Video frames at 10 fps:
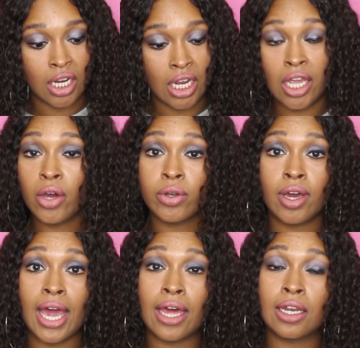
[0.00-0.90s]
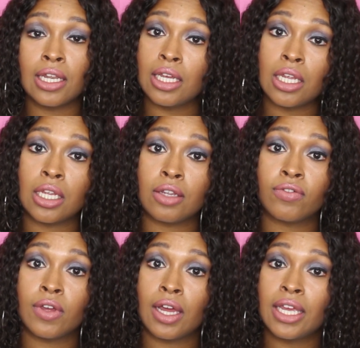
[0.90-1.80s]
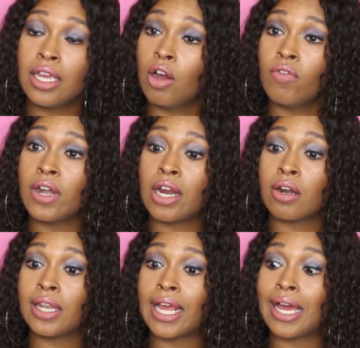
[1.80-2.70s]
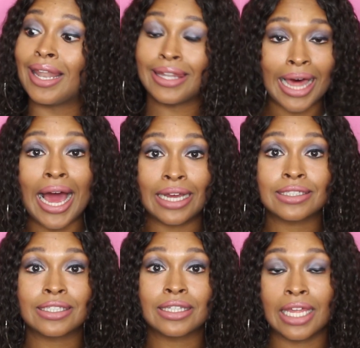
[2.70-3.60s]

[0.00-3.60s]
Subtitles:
He don't know how to leave. He over there like a lot.